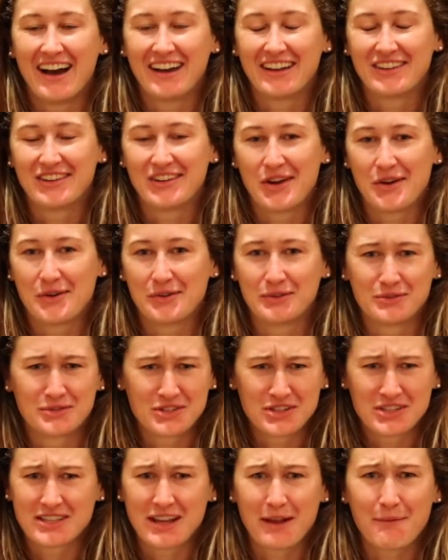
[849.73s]
You know, it was
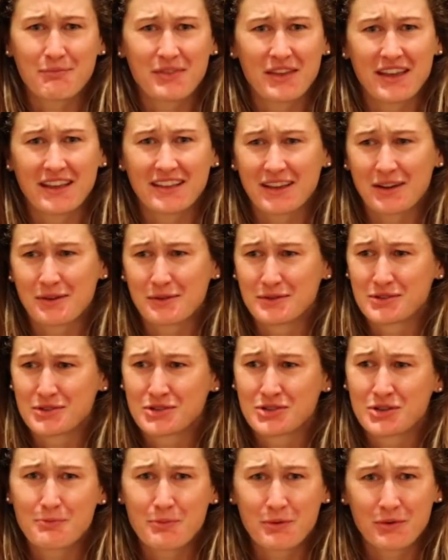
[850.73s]
just something that was
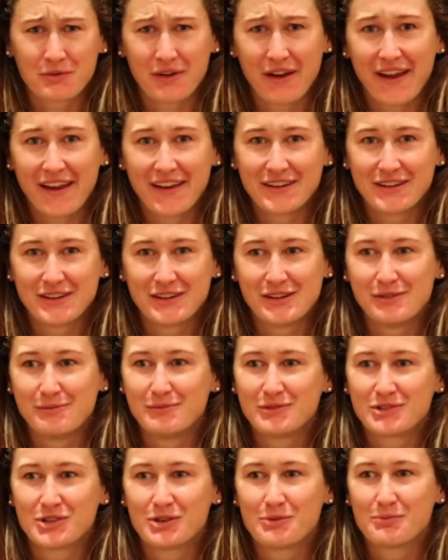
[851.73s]
super random,
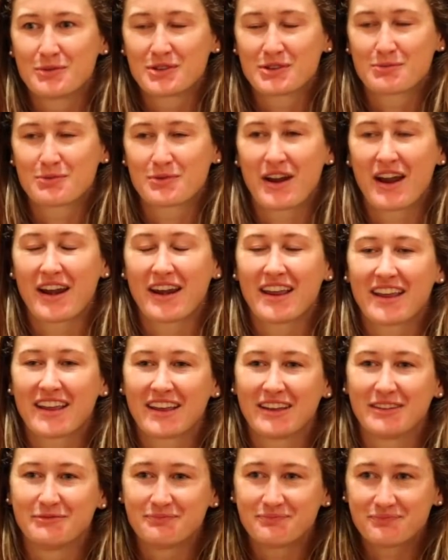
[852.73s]
super sporadic, and